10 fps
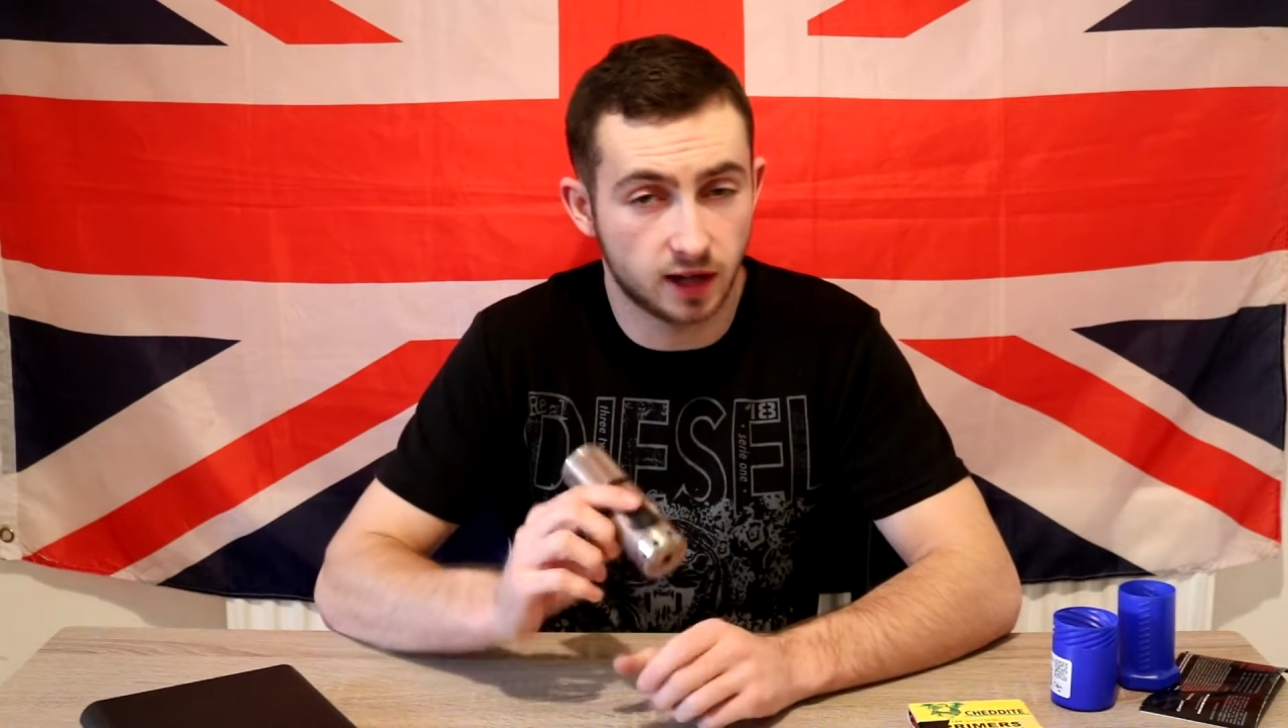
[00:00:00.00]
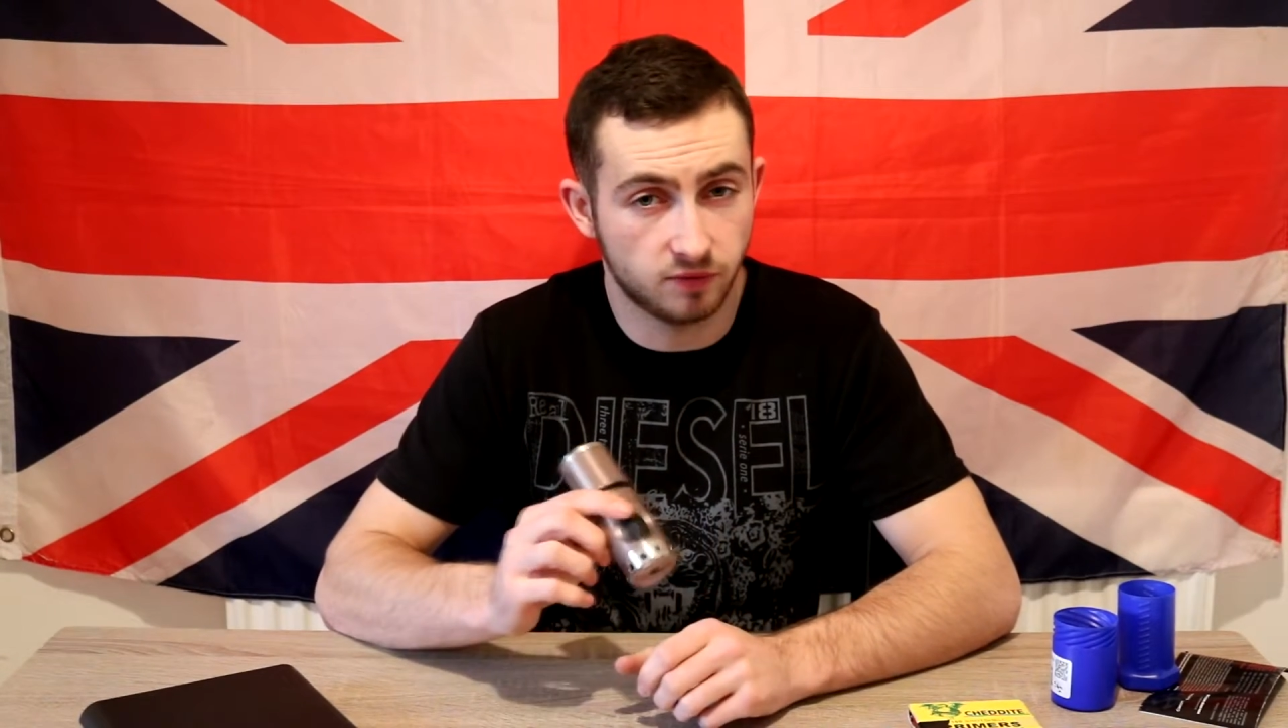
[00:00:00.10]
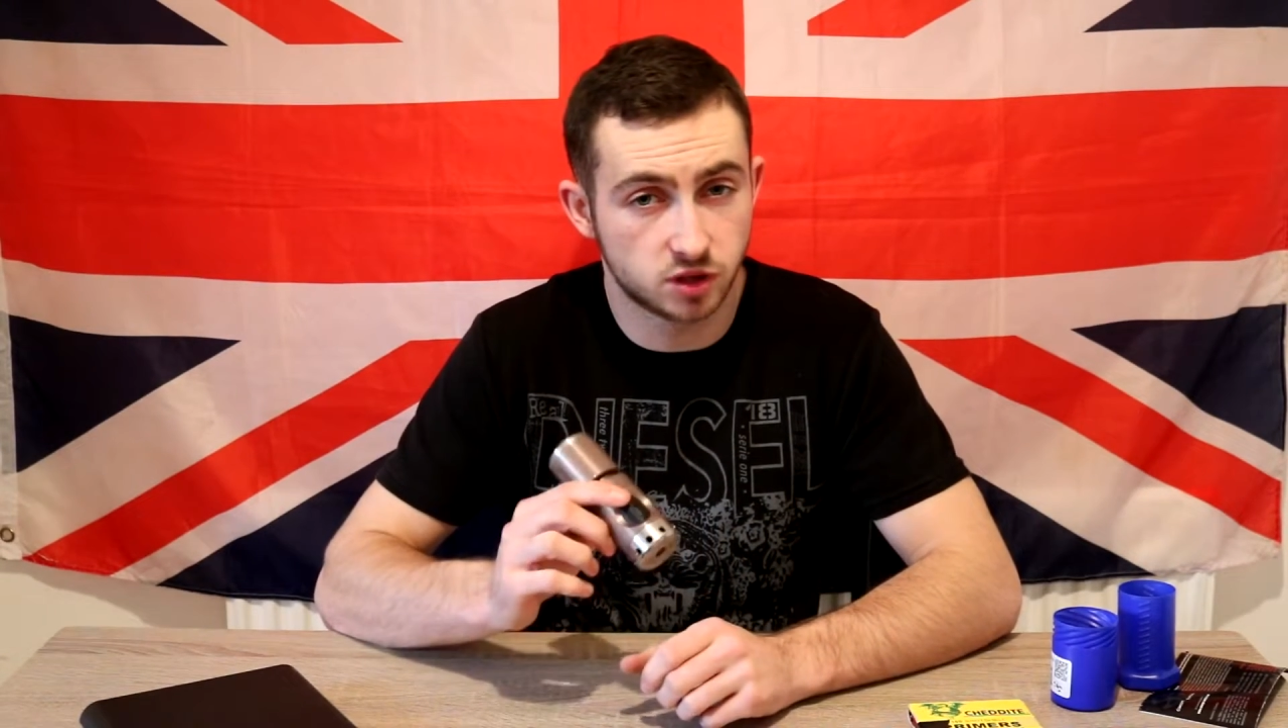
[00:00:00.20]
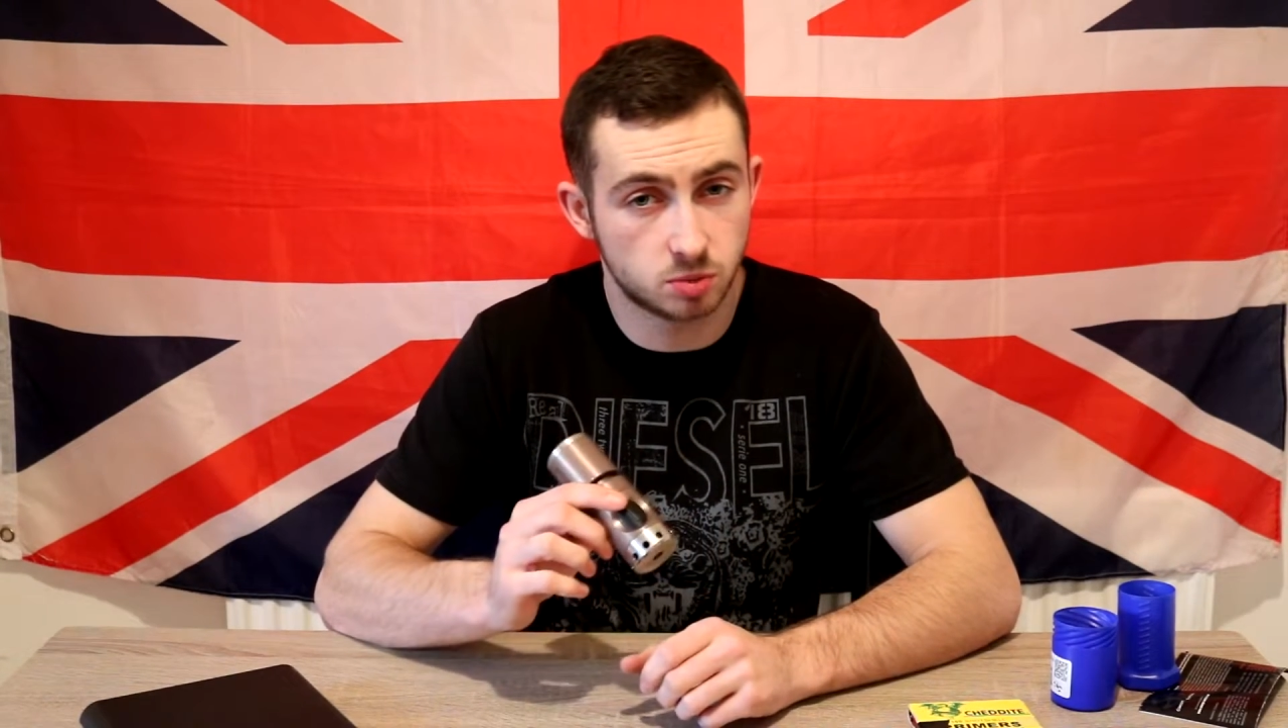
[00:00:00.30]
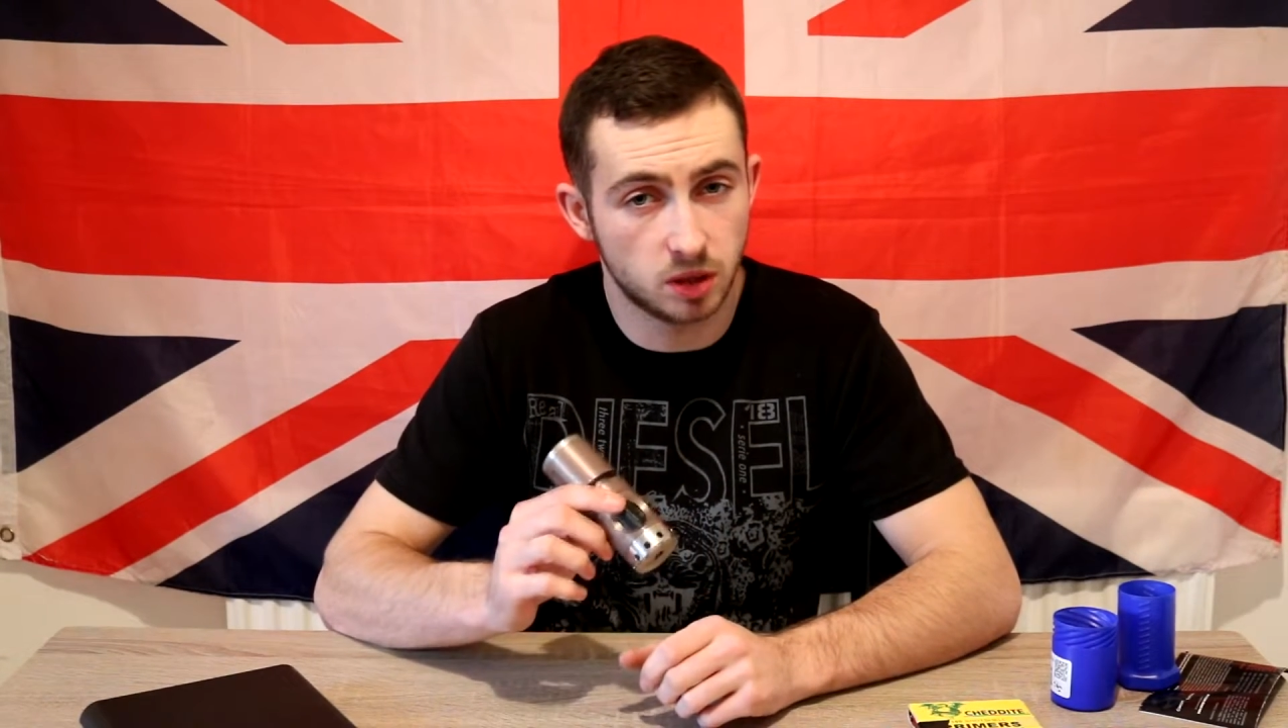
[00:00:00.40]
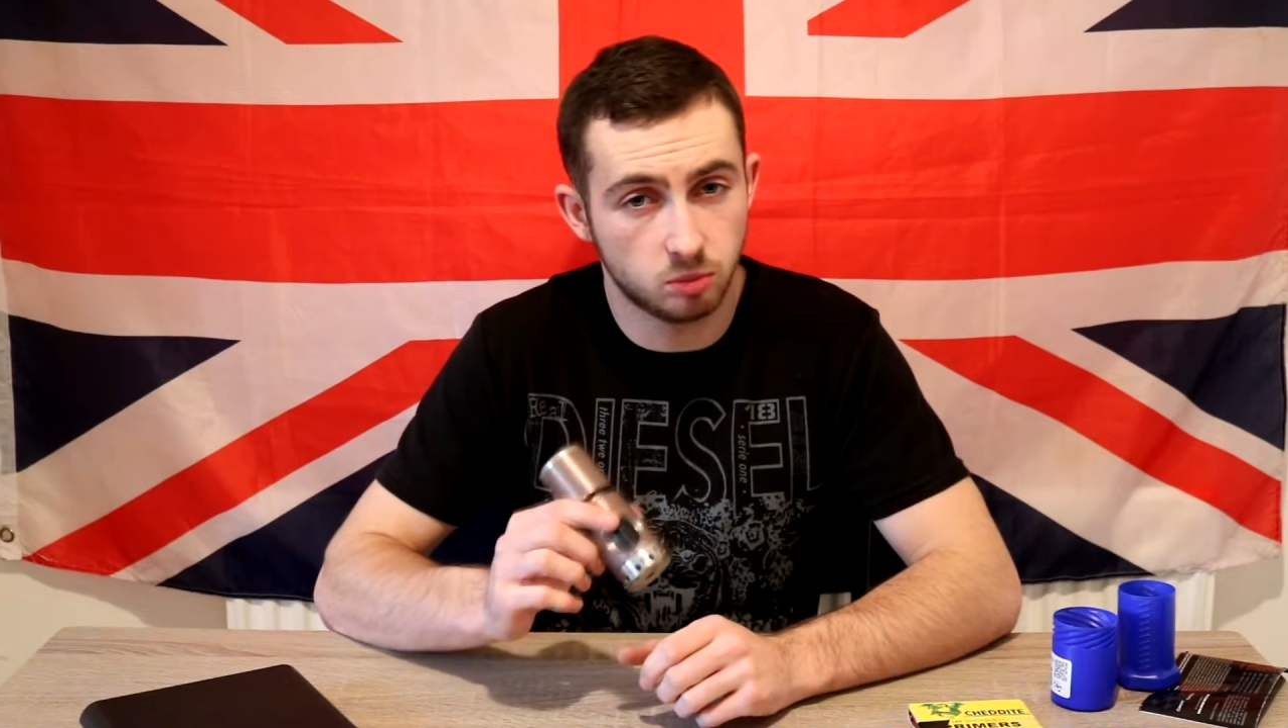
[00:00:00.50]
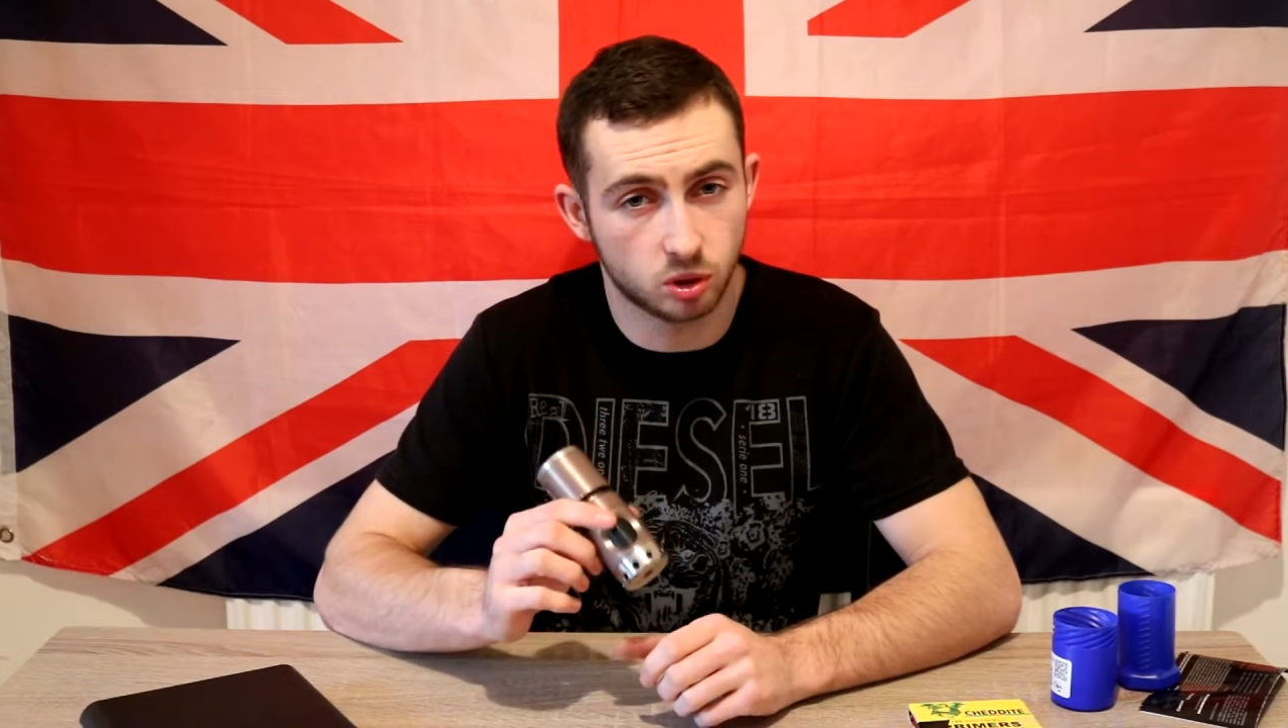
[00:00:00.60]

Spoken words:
effort's being